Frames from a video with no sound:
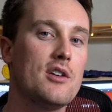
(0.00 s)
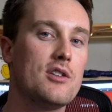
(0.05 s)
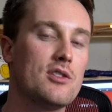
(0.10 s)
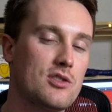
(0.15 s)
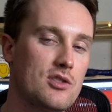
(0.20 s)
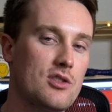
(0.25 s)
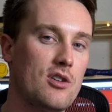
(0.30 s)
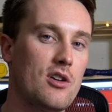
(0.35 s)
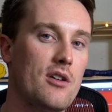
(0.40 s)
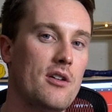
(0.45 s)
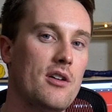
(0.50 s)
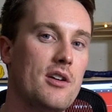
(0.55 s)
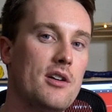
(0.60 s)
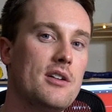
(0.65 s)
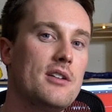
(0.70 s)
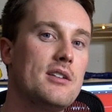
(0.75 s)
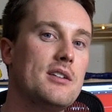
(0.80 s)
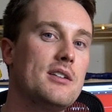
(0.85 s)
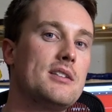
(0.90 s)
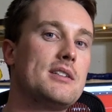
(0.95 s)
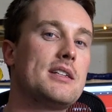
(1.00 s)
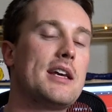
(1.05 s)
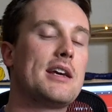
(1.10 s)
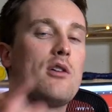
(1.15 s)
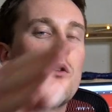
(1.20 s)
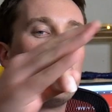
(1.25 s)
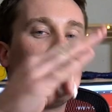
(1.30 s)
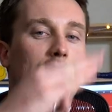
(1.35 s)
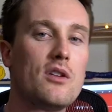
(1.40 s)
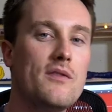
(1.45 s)
So take
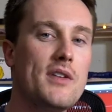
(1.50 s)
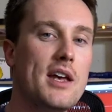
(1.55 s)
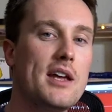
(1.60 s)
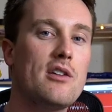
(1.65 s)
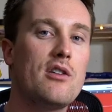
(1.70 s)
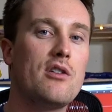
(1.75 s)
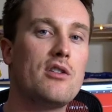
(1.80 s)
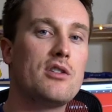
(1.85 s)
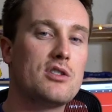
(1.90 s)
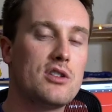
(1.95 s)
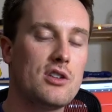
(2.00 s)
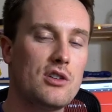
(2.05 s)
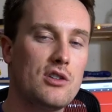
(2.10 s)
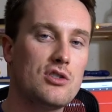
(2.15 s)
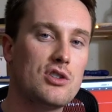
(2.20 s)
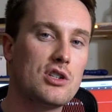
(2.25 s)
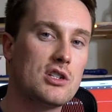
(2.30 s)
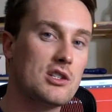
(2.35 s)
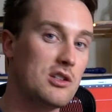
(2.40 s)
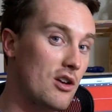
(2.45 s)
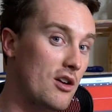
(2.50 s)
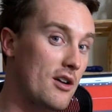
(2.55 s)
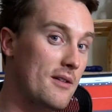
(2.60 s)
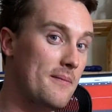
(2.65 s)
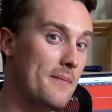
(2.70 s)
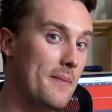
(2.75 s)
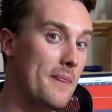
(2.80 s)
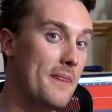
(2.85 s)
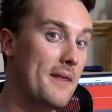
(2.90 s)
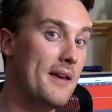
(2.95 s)
all of that knowledge that you just
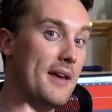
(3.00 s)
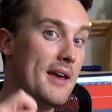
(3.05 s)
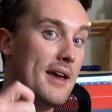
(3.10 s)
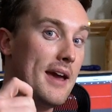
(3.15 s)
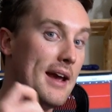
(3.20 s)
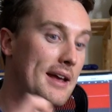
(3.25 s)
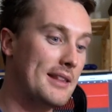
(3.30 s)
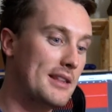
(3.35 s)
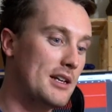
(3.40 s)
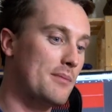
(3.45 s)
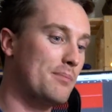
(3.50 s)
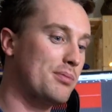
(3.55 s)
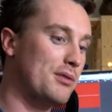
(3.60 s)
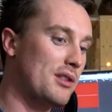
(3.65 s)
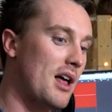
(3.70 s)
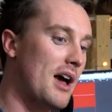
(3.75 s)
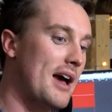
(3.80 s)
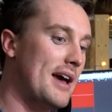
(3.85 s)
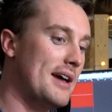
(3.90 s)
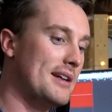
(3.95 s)
learnt and then apply